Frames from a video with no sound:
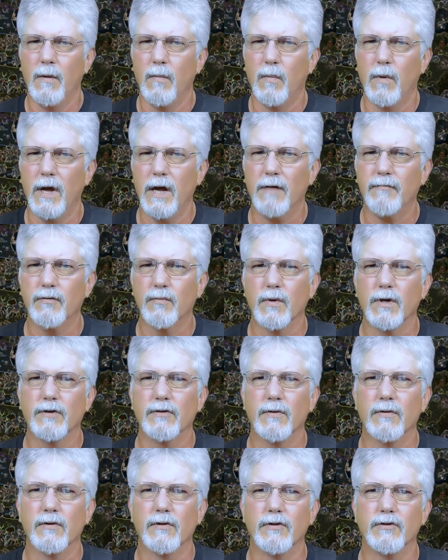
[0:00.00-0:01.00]
We have to
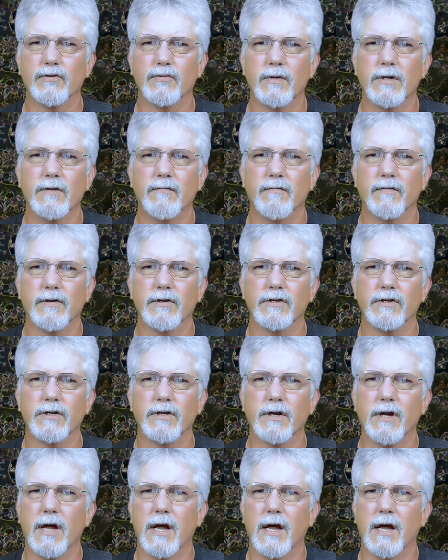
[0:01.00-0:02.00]
return to the dream
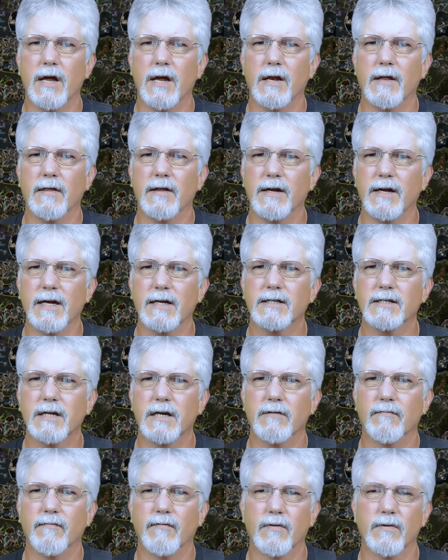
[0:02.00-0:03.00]
vision and the next
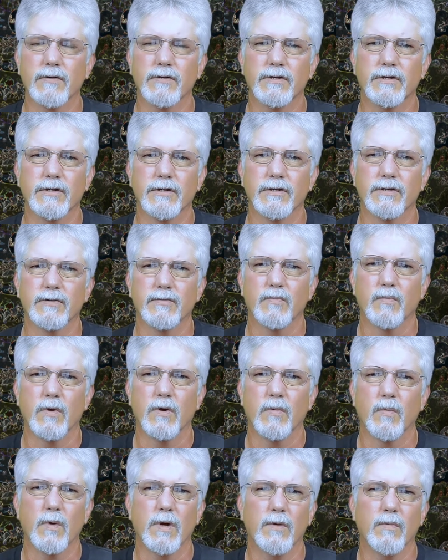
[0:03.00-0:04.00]
set of verses
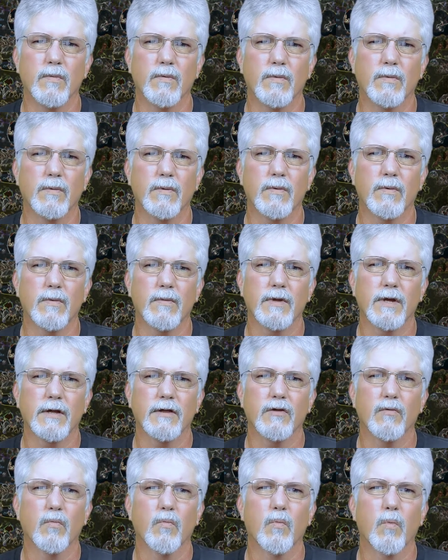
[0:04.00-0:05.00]
where we will learn
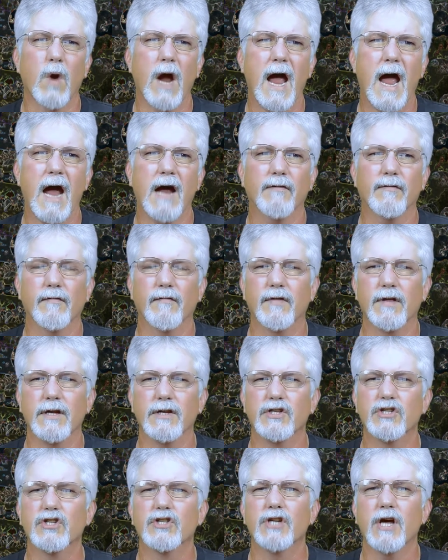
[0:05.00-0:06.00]
that the wrath of
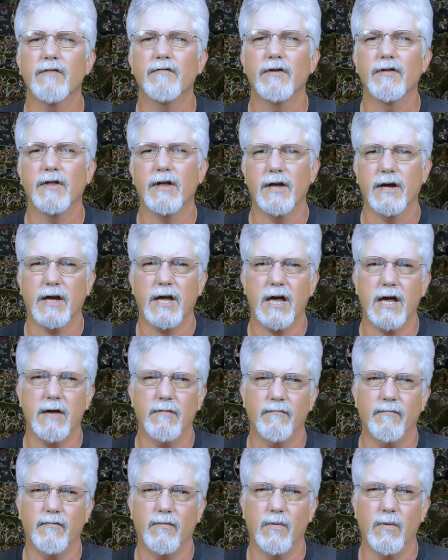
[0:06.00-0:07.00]
these 7 that
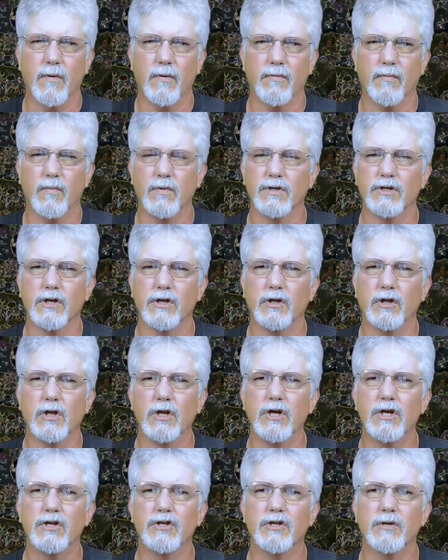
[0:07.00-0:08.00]
came forth was
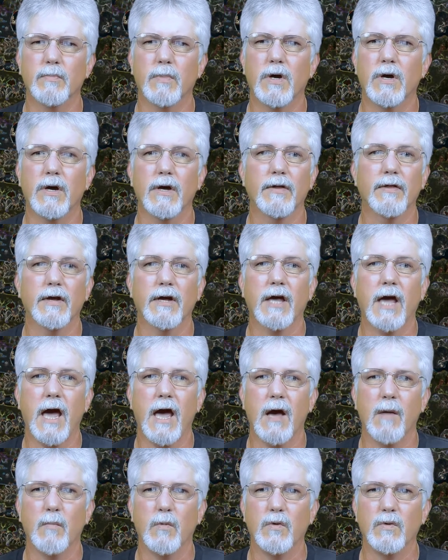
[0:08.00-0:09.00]
unleashed upon the
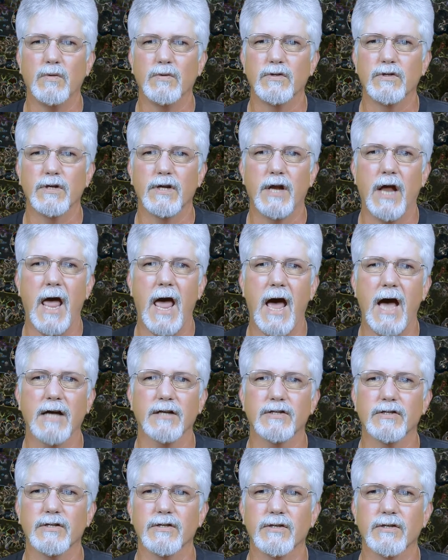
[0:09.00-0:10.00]
camels and
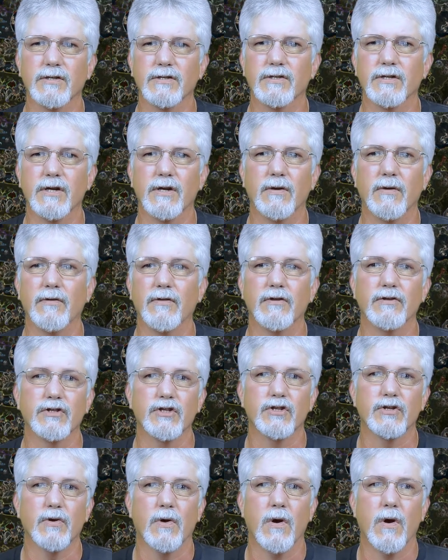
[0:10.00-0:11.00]
asses and the
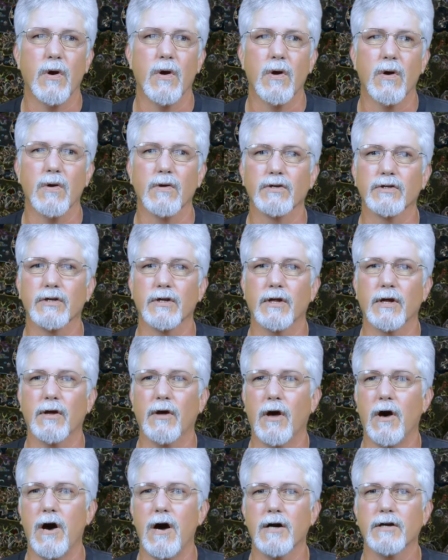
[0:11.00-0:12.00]
stars and the
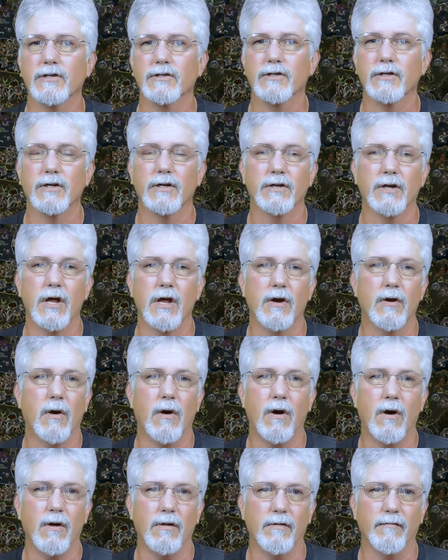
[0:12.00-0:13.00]
oxen and
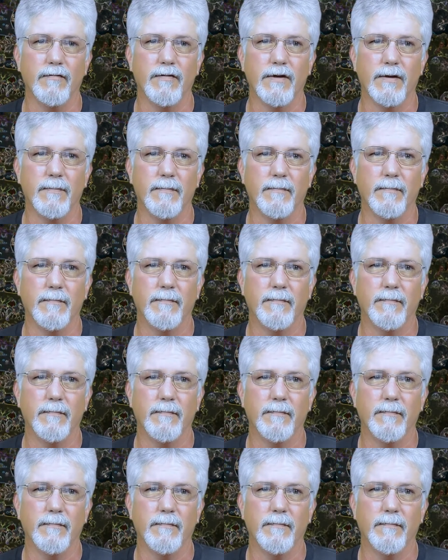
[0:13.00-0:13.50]
all of them.